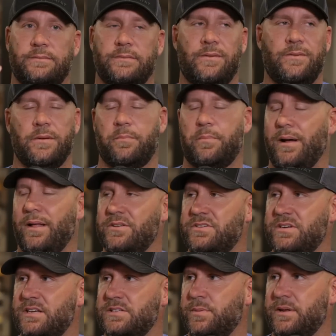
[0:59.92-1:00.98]
not really
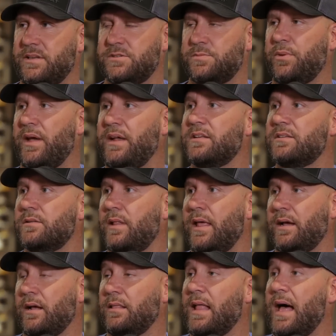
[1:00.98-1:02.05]
apologize, but explain it.
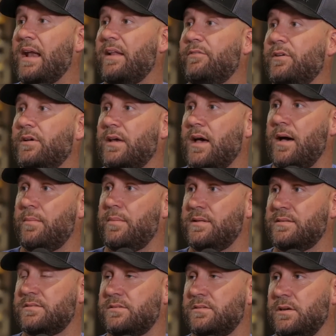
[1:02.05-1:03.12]
Like a lot of the
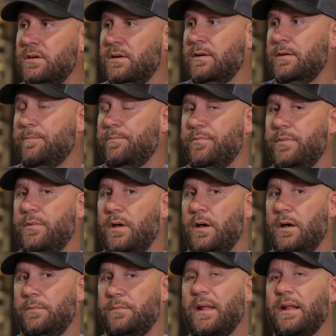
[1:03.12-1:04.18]
comments,
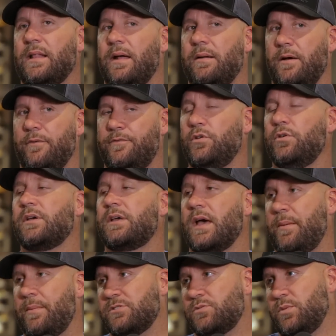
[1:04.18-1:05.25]
not a lot, a few of the
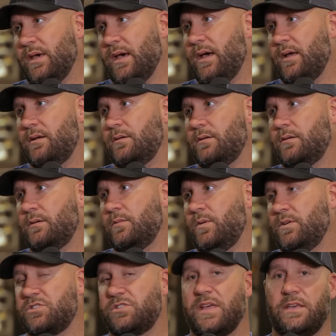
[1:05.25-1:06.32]
comments we got,
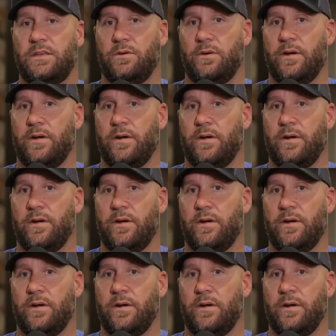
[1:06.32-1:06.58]
which thank you